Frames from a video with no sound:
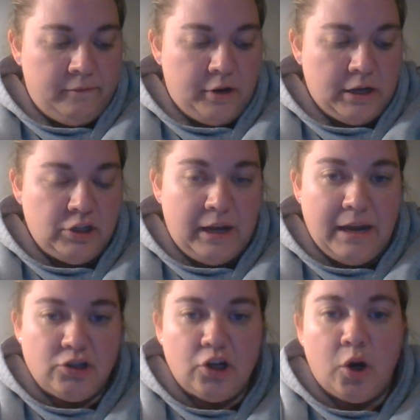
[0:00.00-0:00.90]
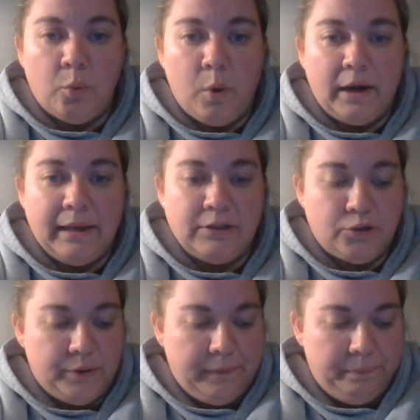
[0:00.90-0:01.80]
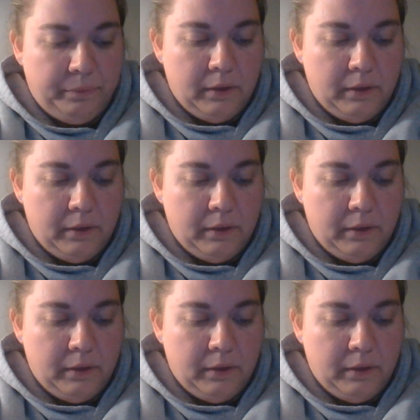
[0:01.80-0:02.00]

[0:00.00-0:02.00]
of your education or work history.